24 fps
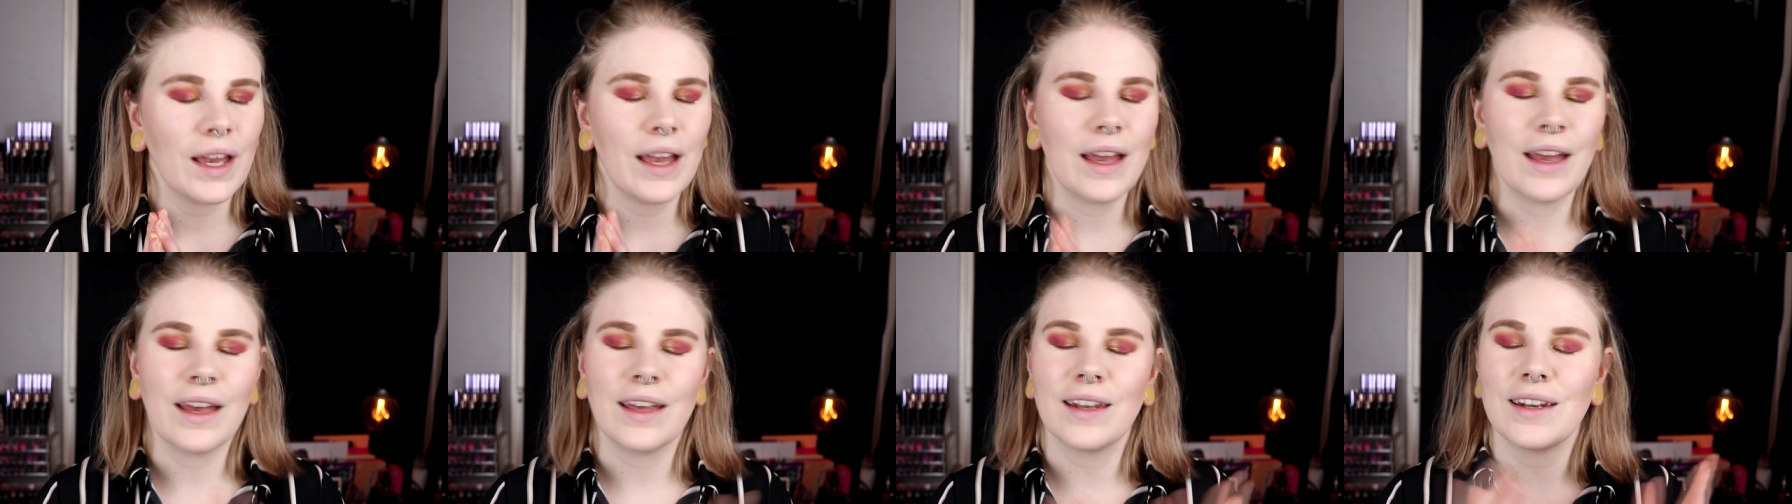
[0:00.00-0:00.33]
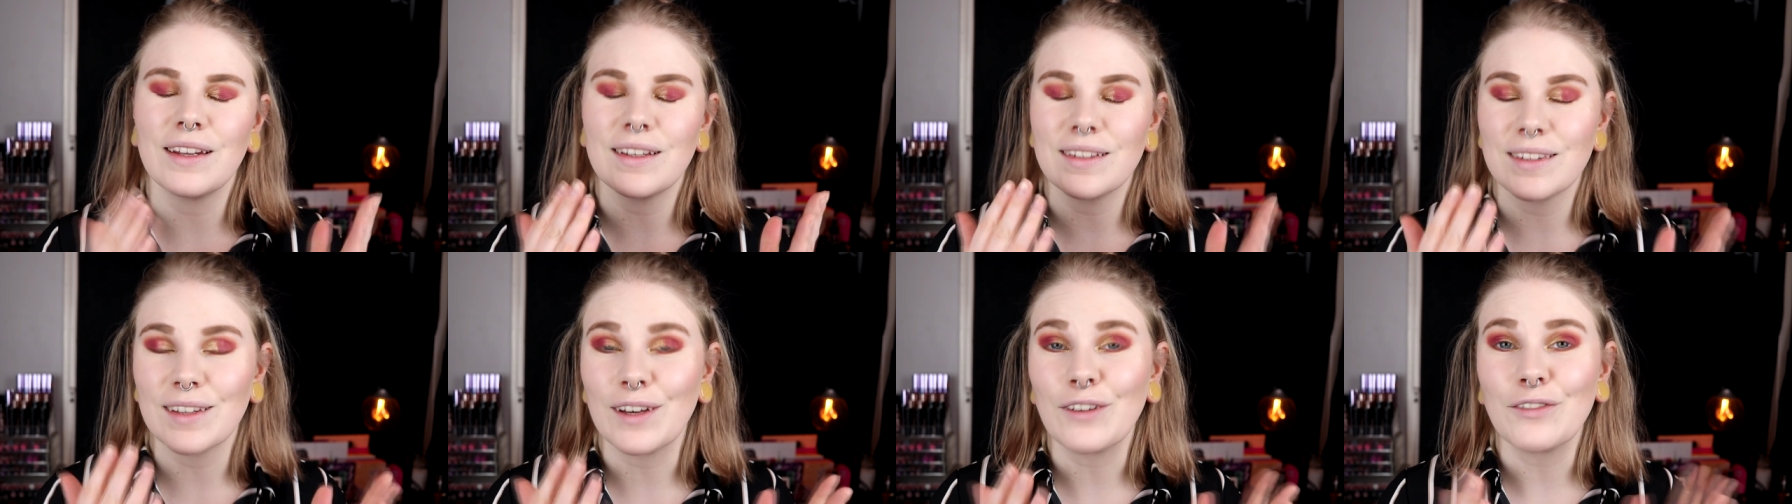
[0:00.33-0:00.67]

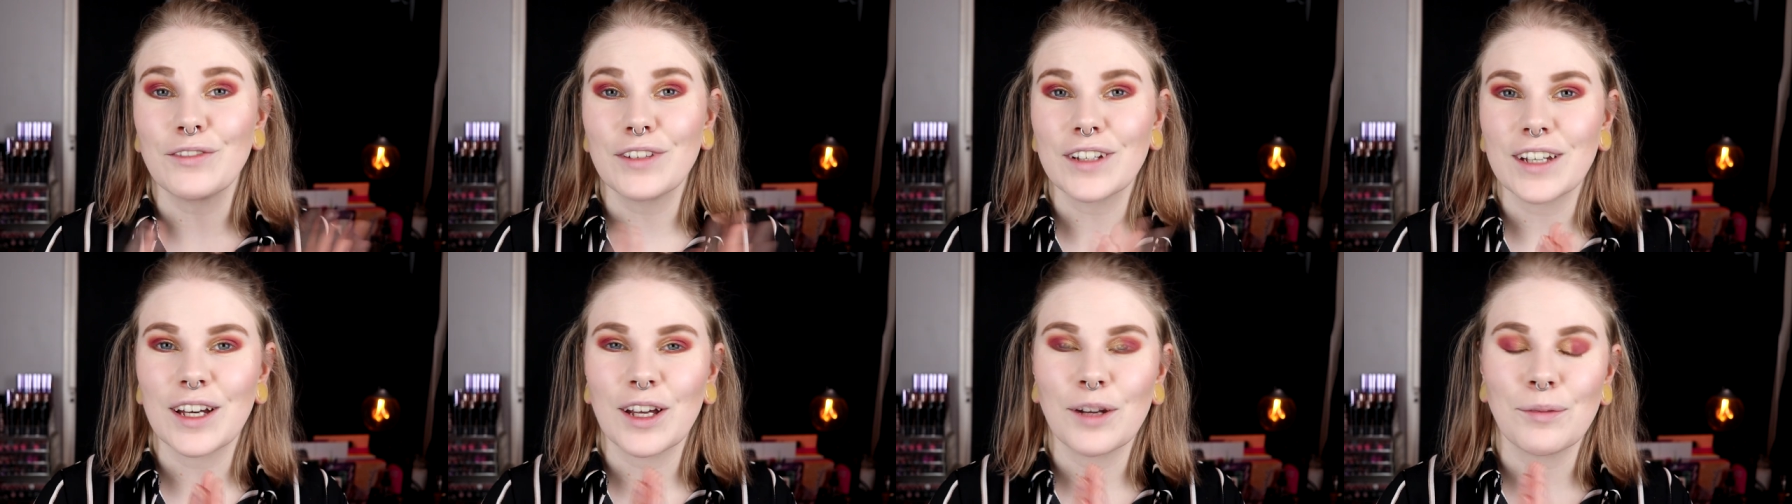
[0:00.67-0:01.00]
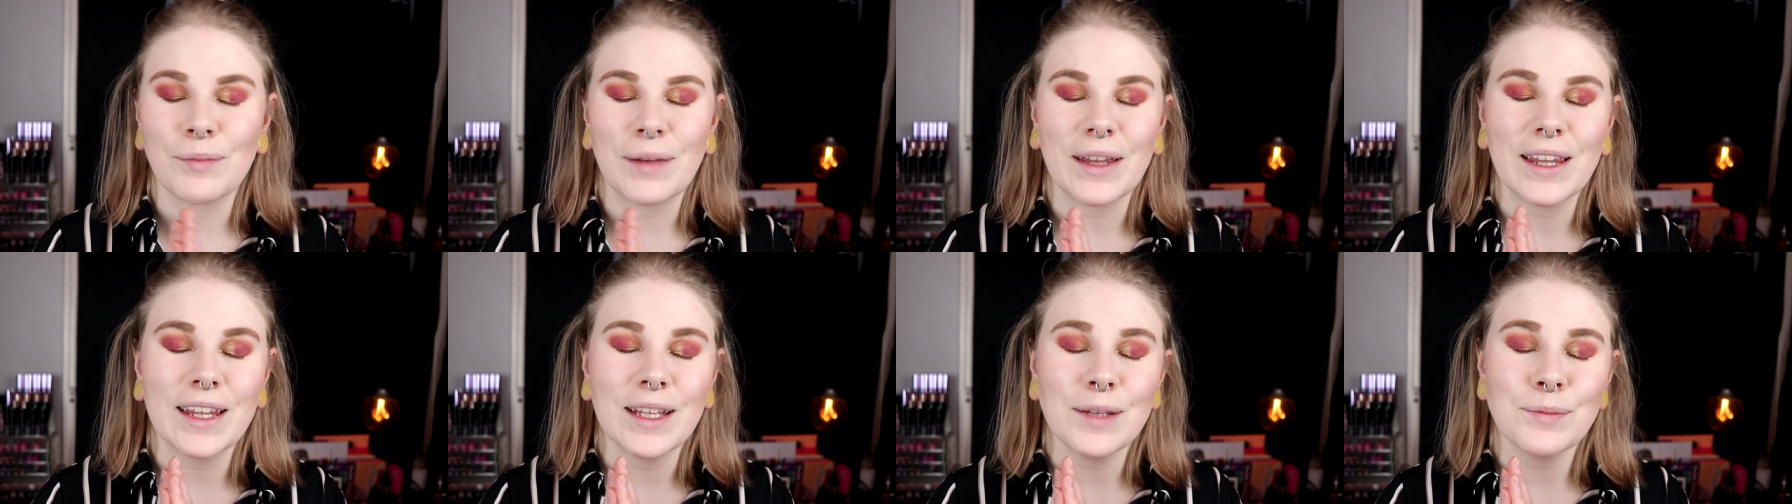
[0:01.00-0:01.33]
And something on
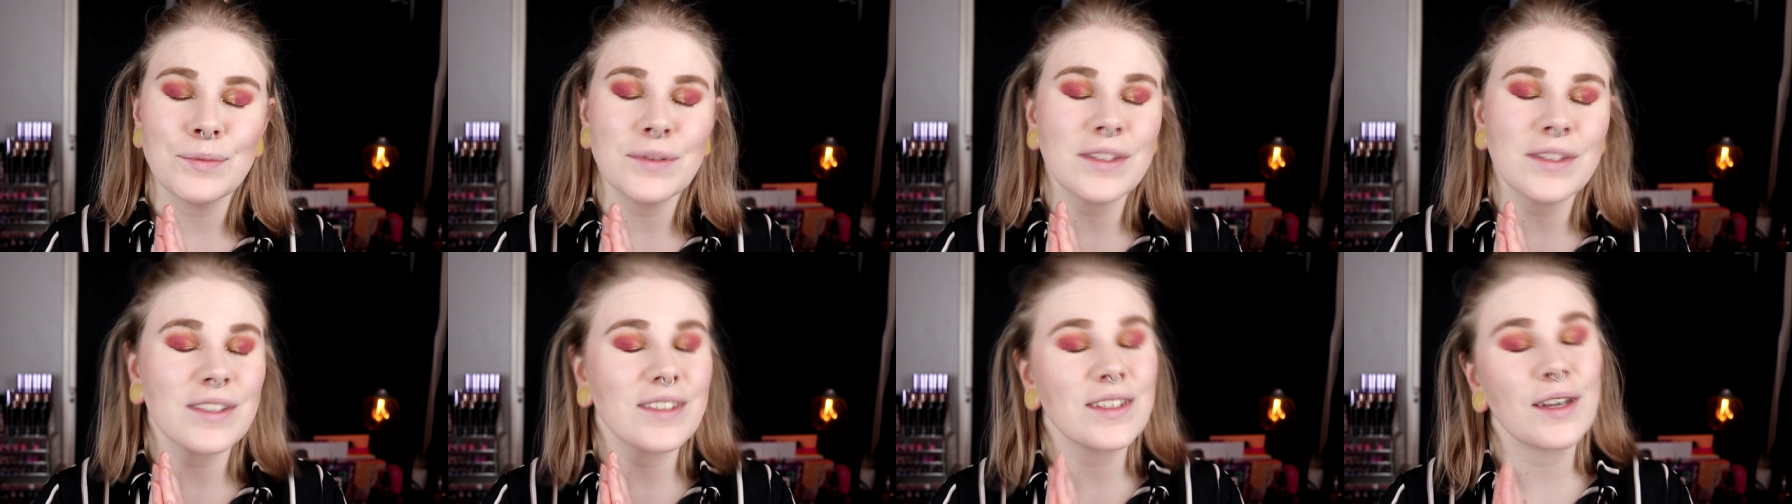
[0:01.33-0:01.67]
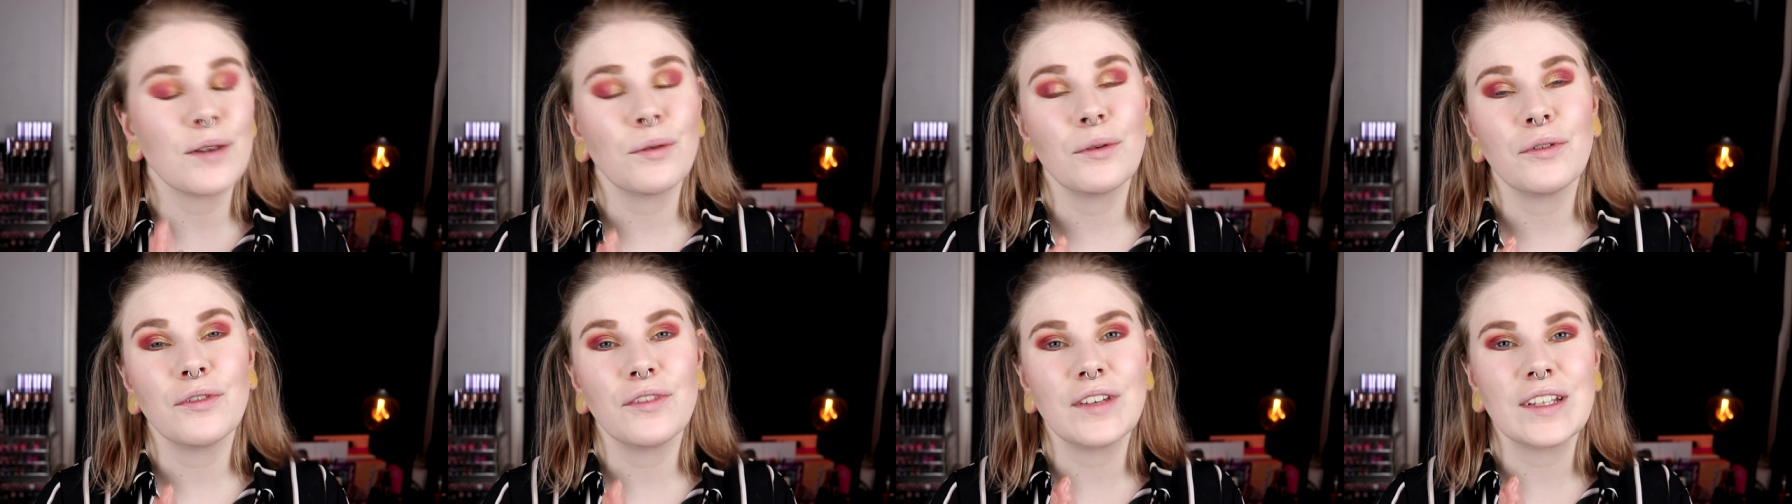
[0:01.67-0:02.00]
my lips, so I
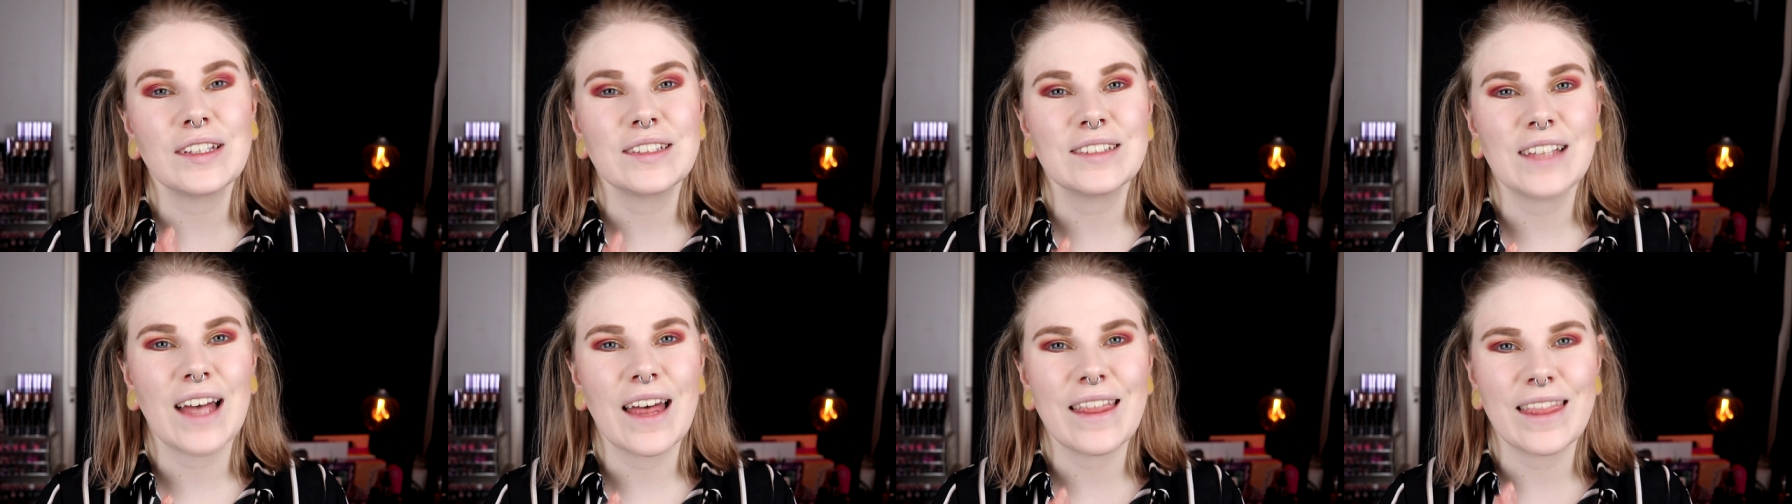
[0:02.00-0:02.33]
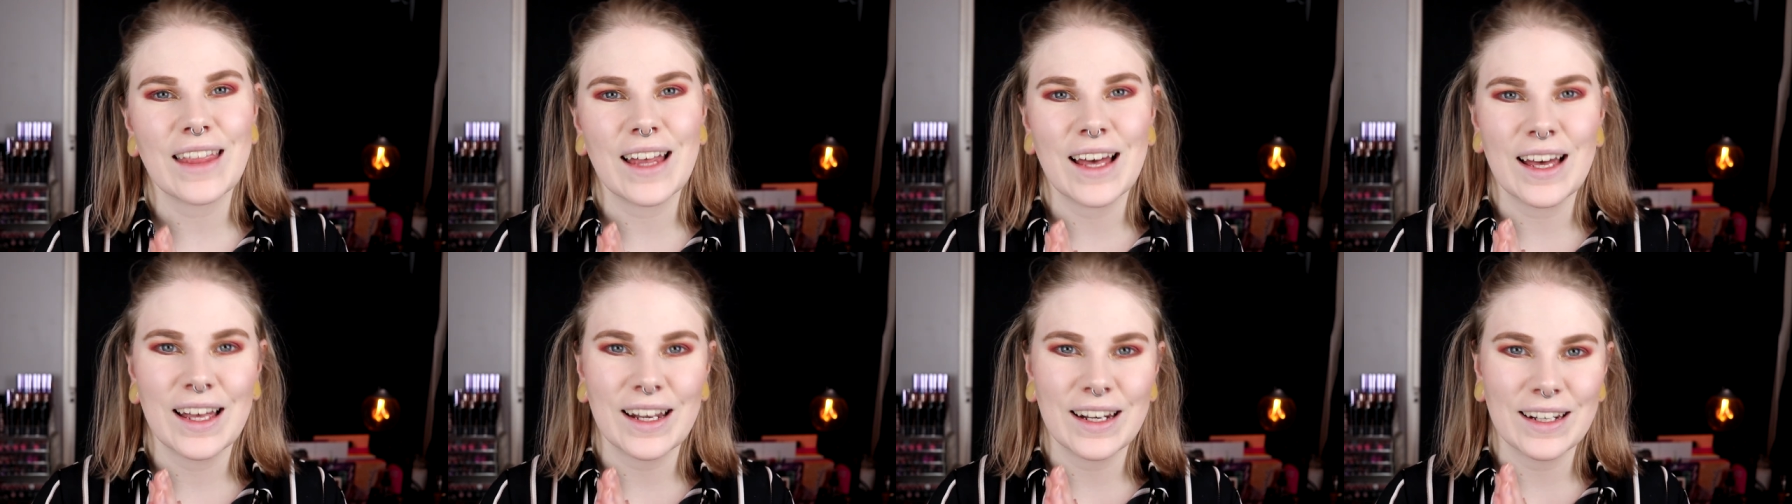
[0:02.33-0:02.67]
will fix that
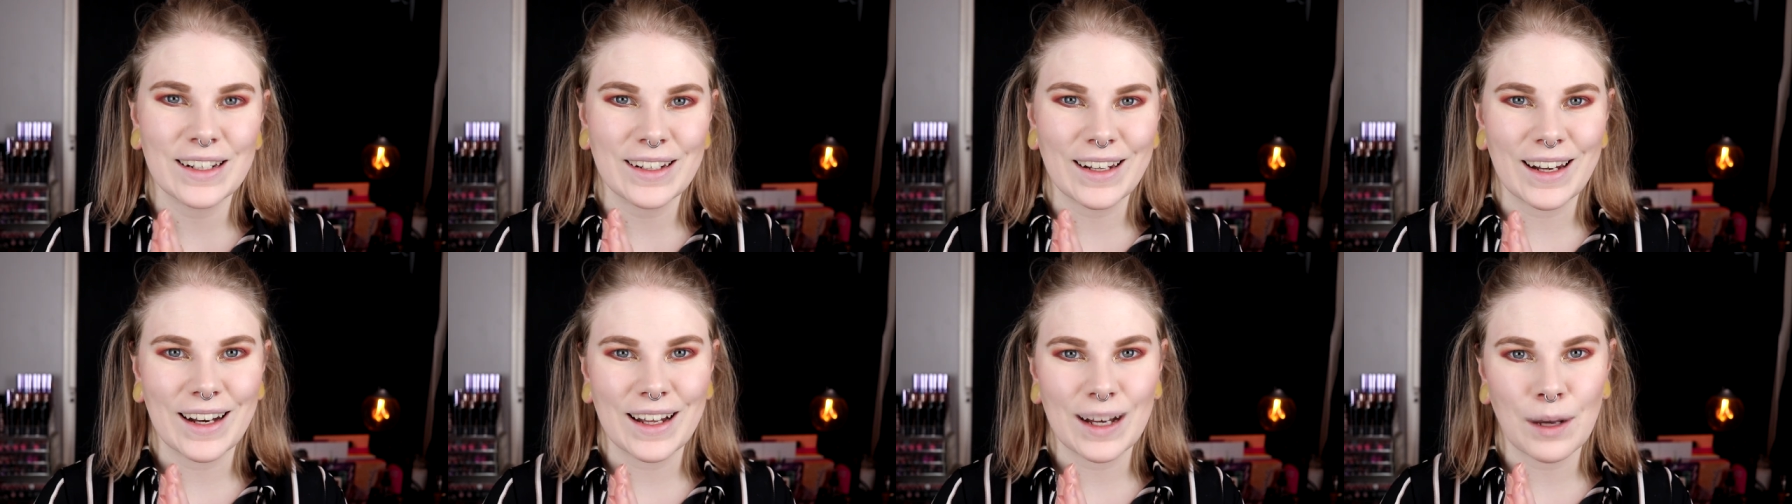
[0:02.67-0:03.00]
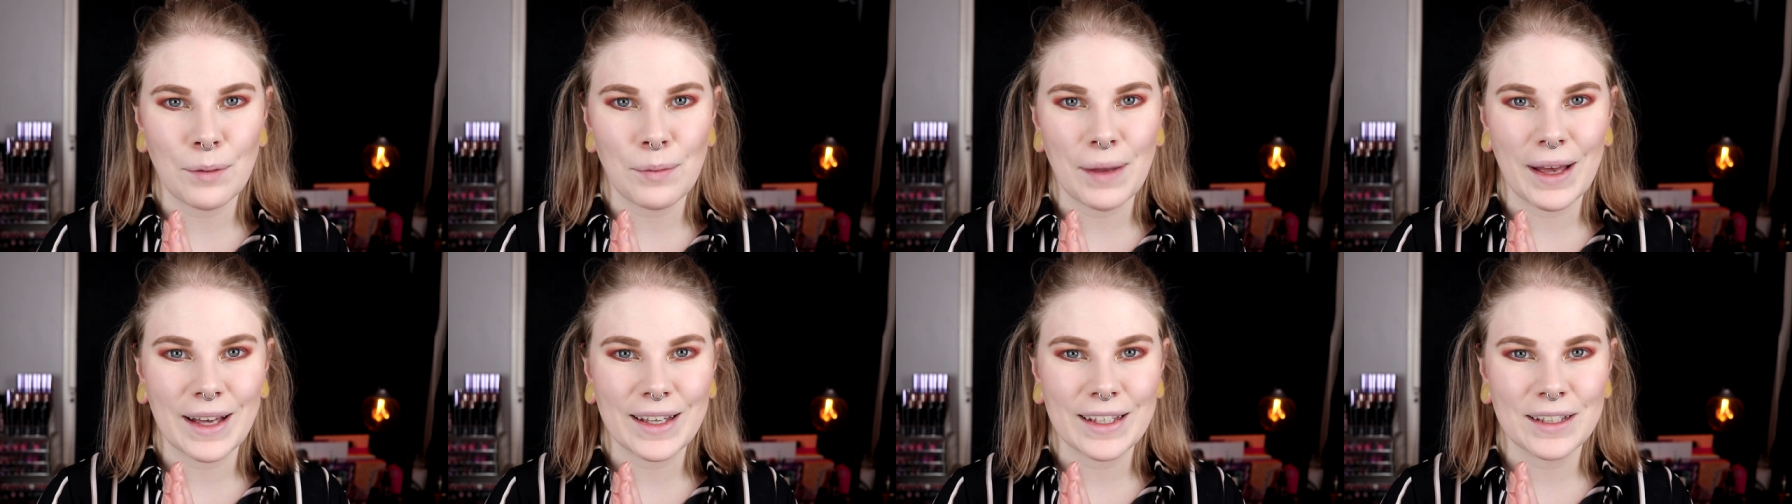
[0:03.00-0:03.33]
and then I come
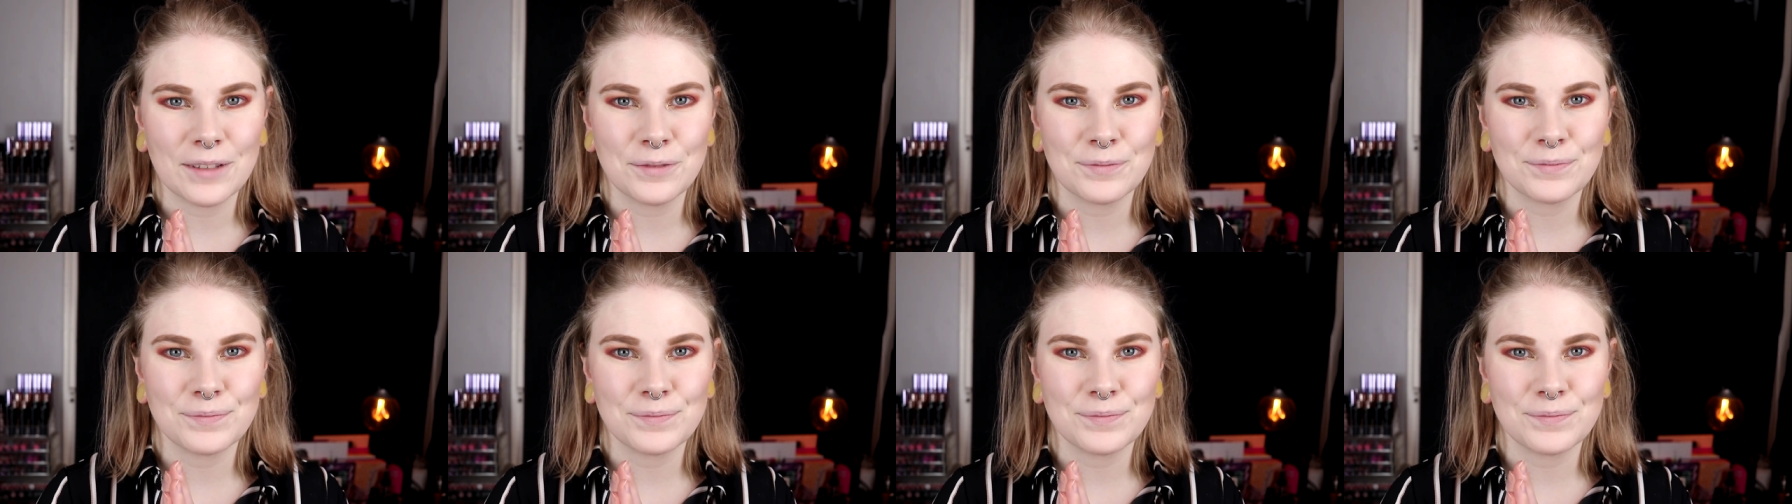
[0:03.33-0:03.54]
back.